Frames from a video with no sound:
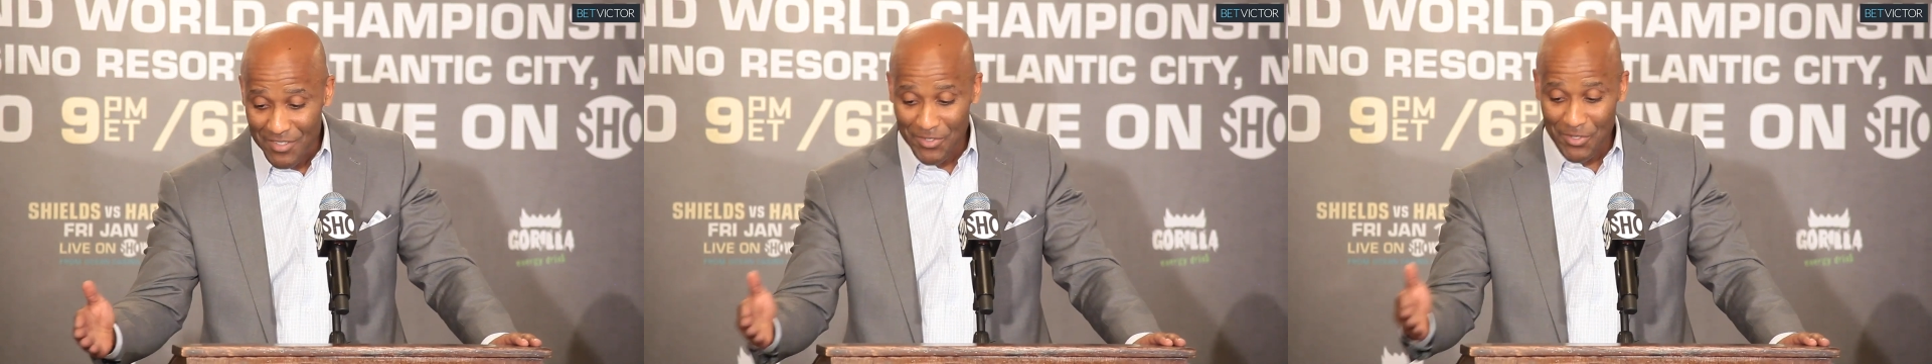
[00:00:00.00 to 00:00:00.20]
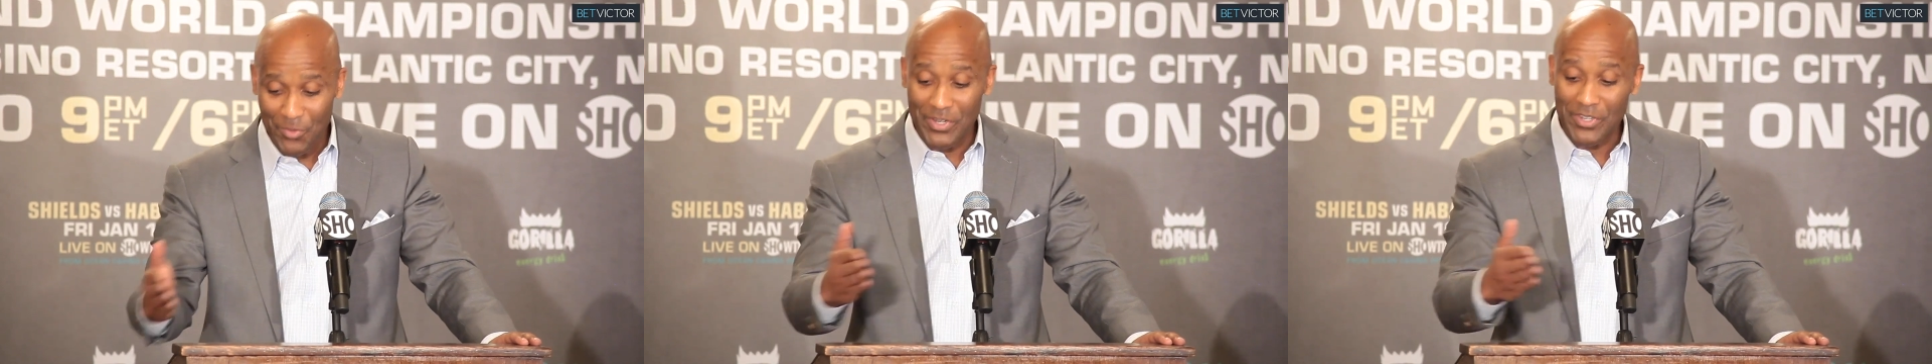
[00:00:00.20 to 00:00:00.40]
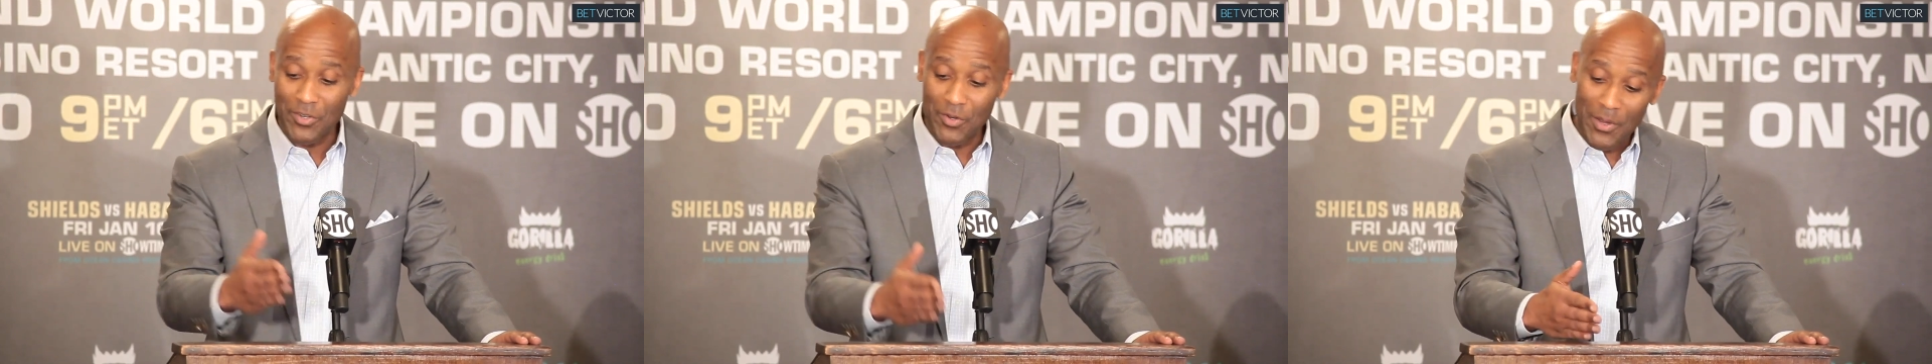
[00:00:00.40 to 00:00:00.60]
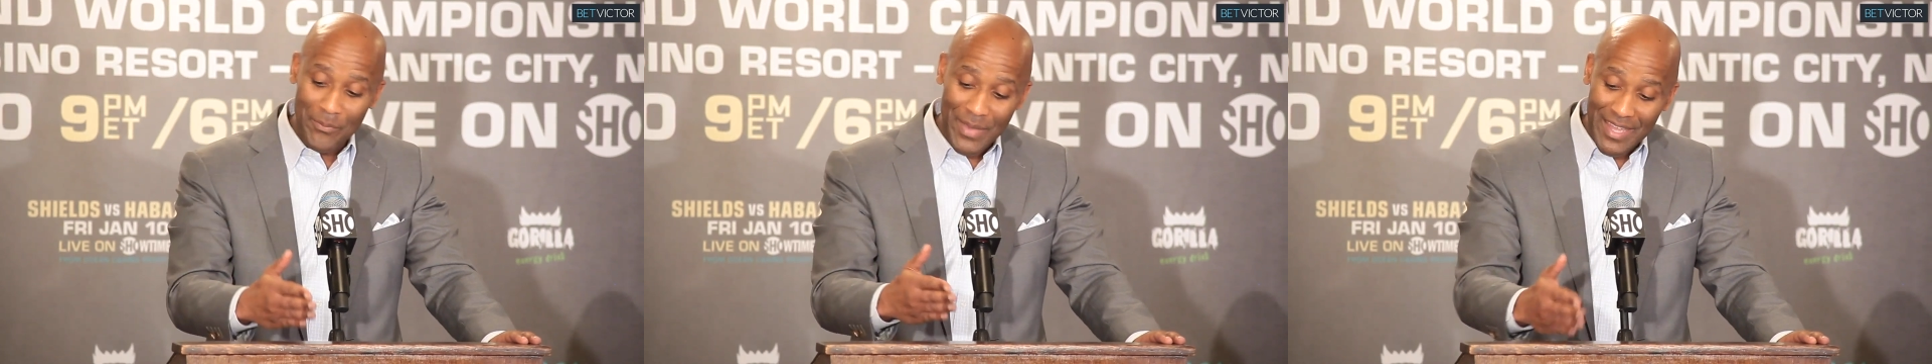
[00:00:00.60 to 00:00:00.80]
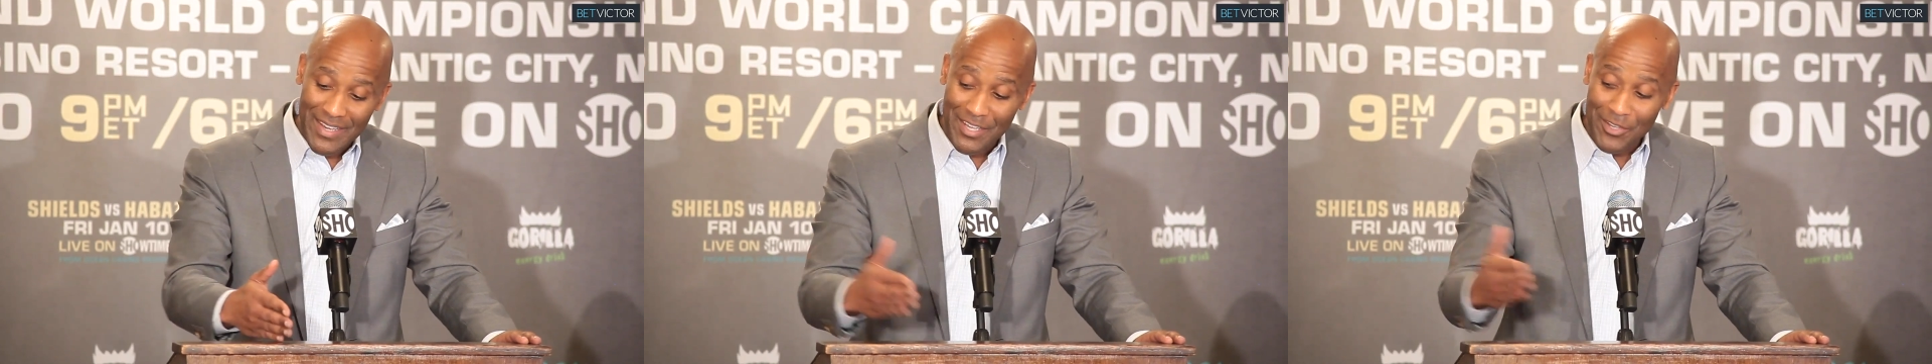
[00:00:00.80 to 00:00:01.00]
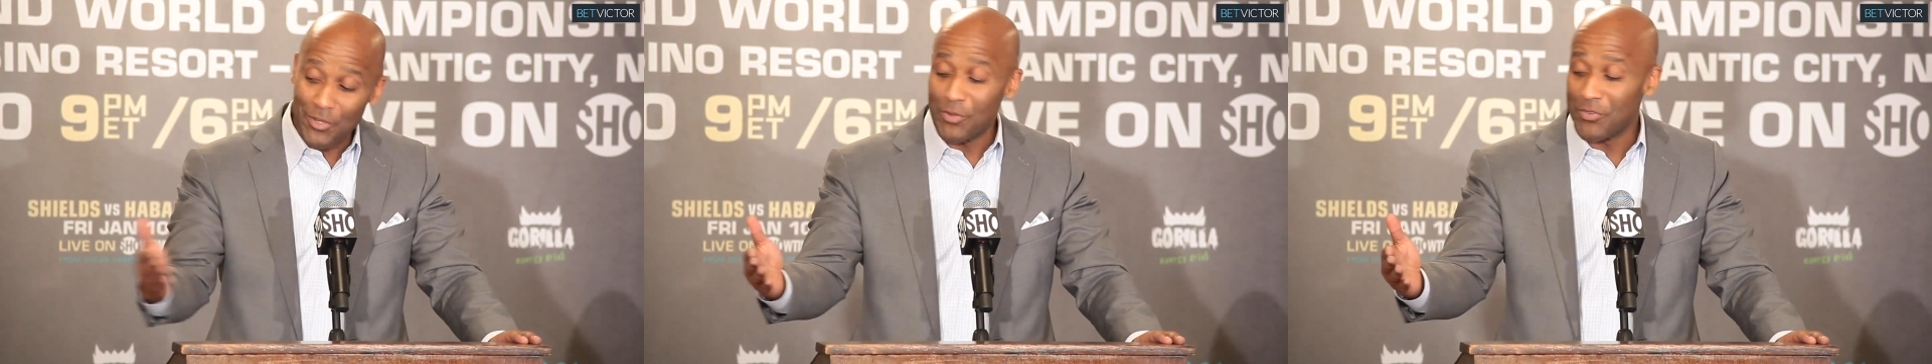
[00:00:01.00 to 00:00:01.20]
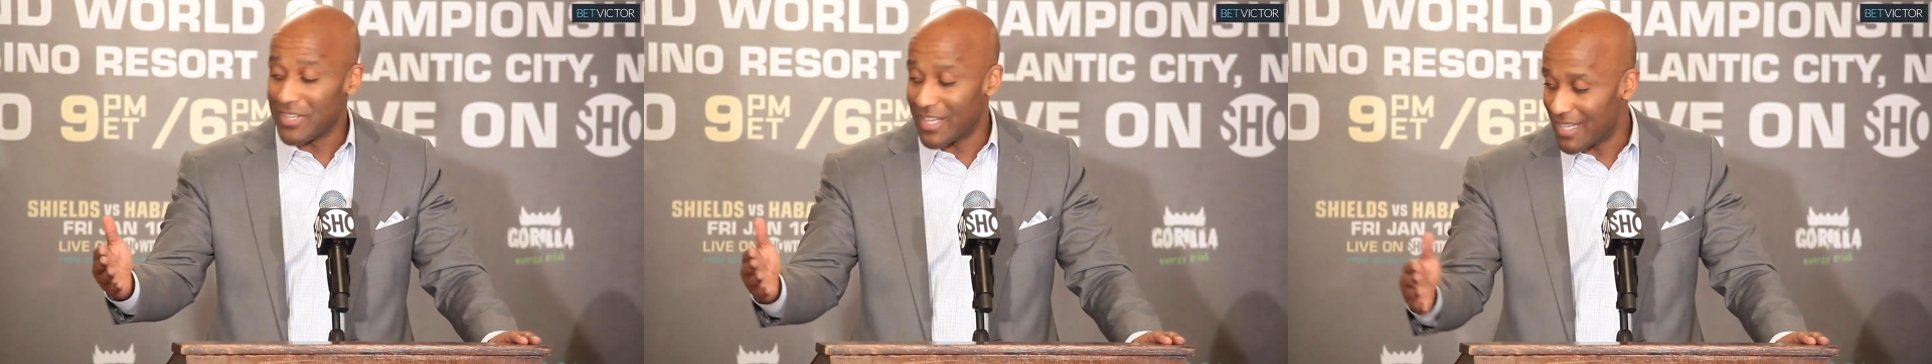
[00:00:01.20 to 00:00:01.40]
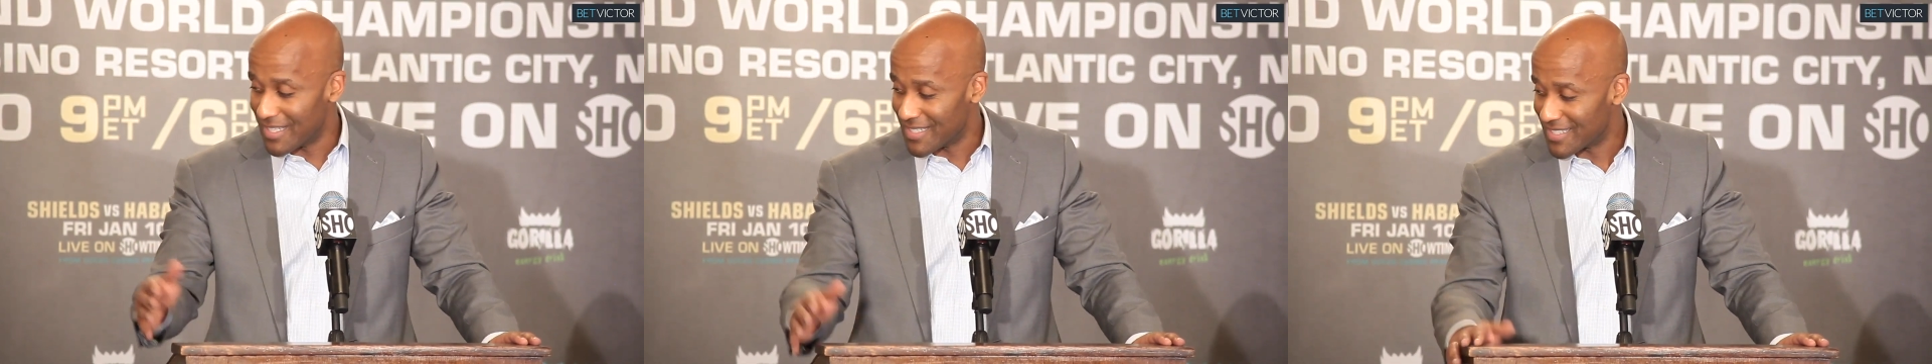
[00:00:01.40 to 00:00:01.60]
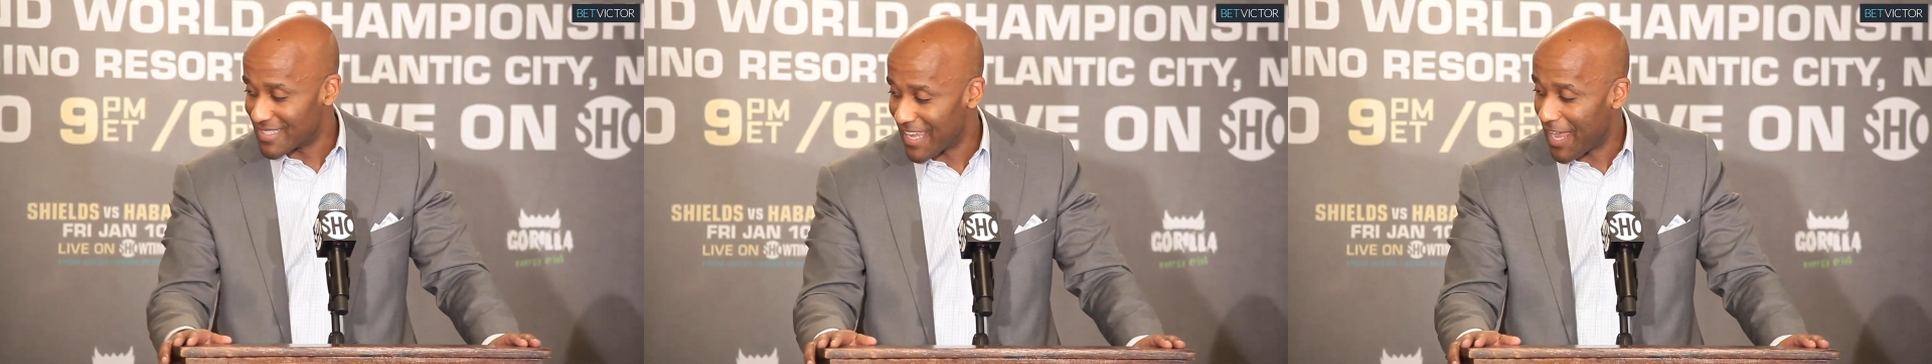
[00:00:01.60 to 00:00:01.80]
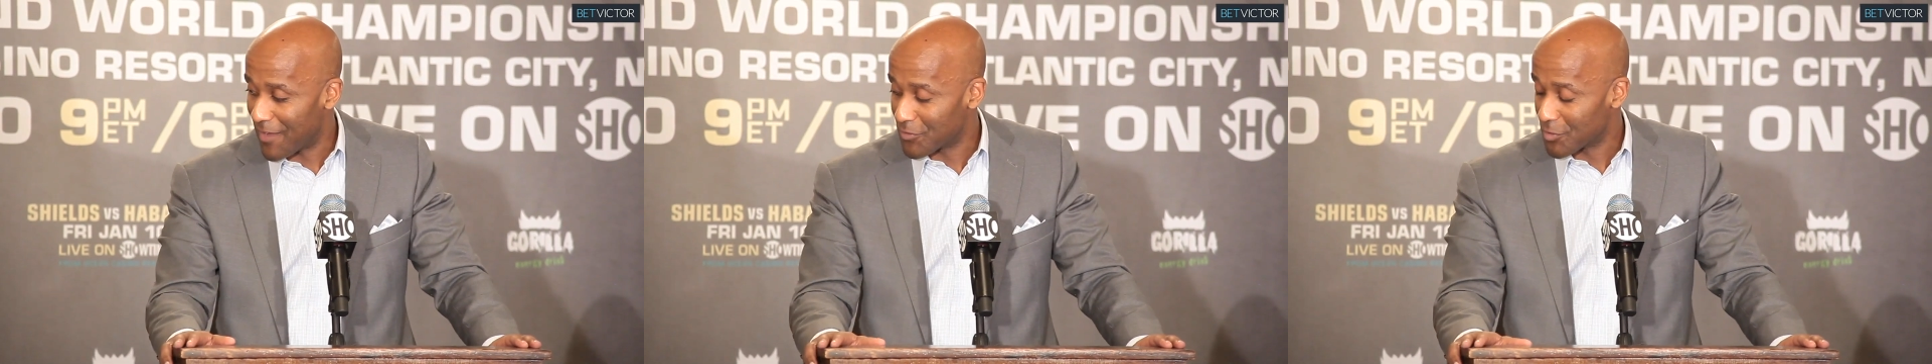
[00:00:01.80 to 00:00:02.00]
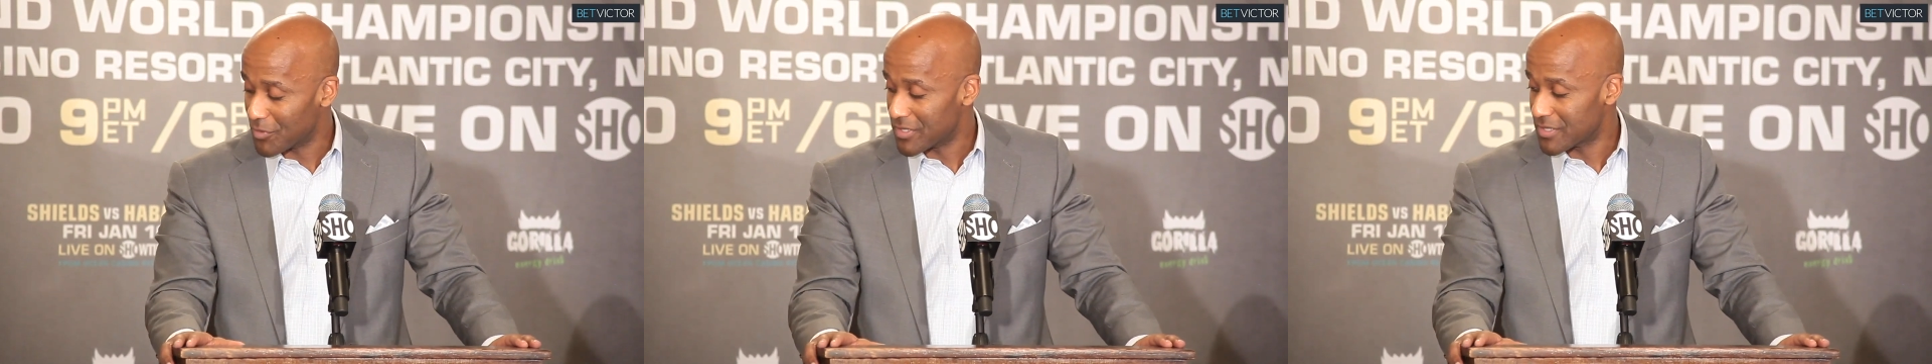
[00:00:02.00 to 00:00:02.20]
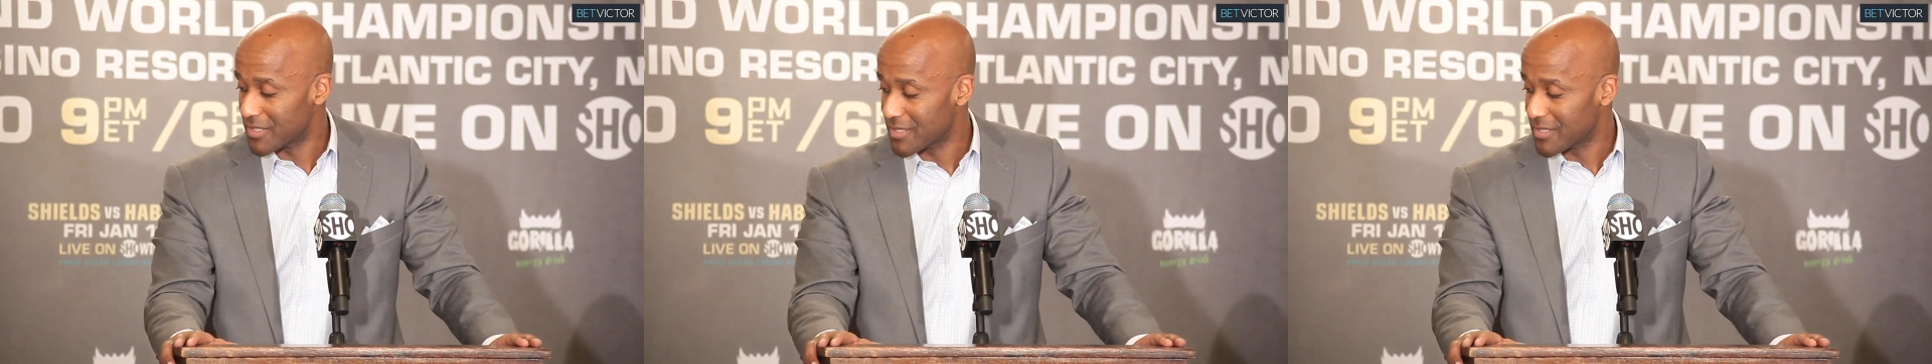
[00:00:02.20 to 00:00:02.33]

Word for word: Do we do Amanda Nunes afterwards?